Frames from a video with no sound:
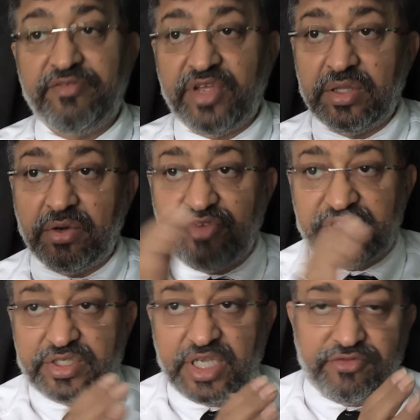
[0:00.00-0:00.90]
Even the
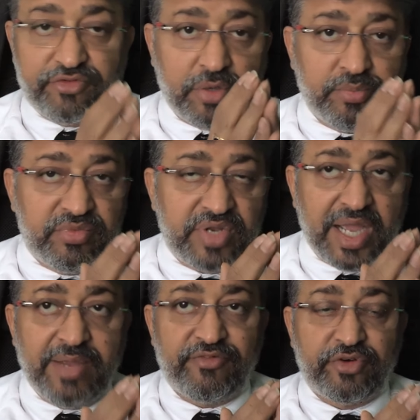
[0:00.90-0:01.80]
wastage from
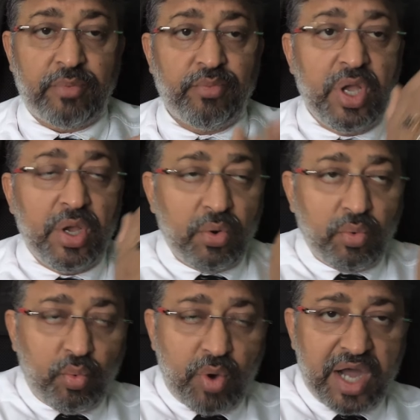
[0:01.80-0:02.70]
time from
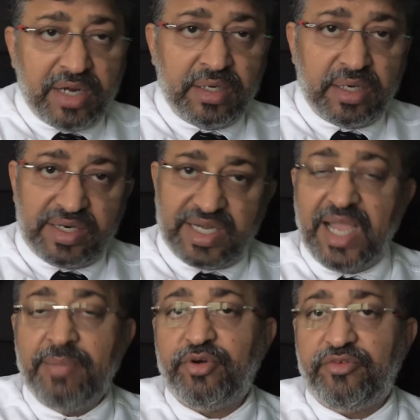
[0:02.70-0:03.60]
one
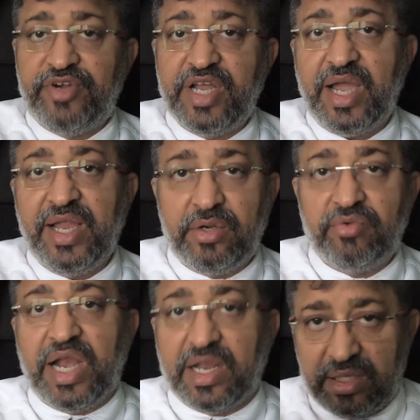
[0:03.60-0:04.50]
type of die
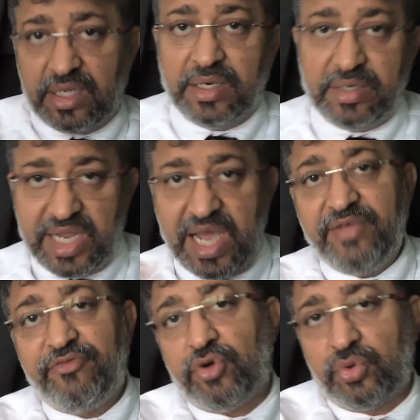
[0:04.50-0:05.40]
to another,
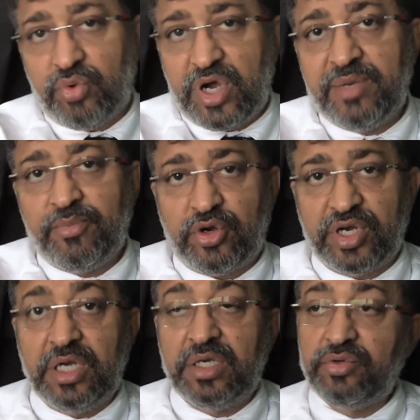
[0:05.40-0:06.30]
die for one
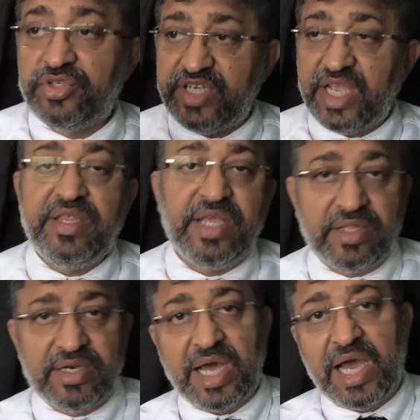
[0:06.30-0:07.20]
model to
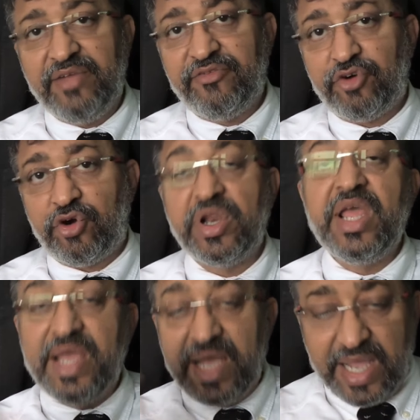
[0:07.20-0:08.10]
changing the die
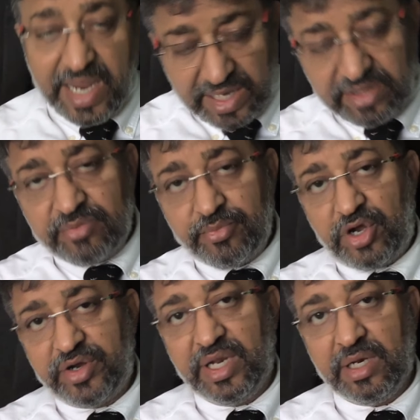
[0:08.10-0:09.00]
for another
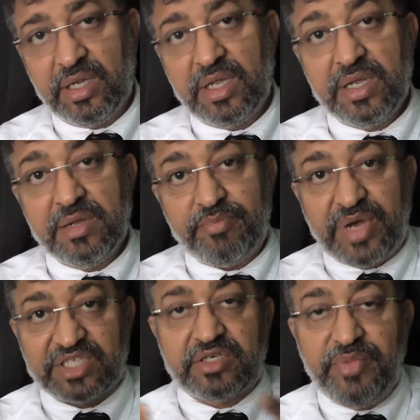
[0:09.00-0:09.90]
model
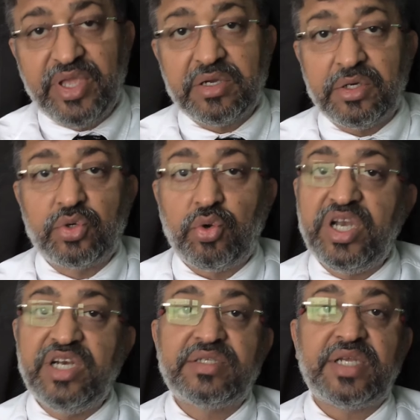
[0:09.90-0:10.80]
must be
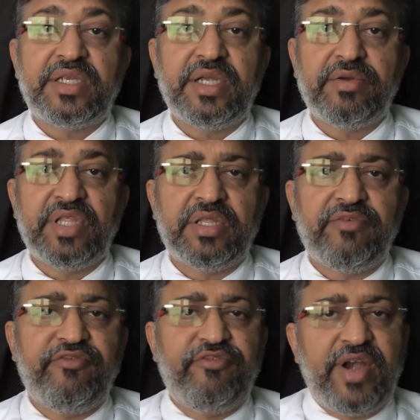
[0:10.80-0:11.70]
controlled in such a way that
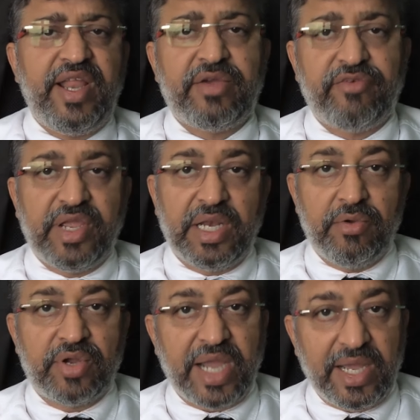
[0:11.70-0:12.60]
the very
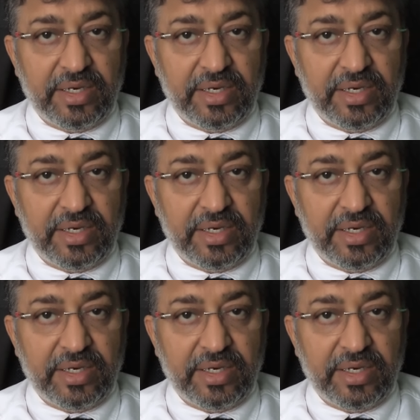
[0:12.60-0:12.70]
quickly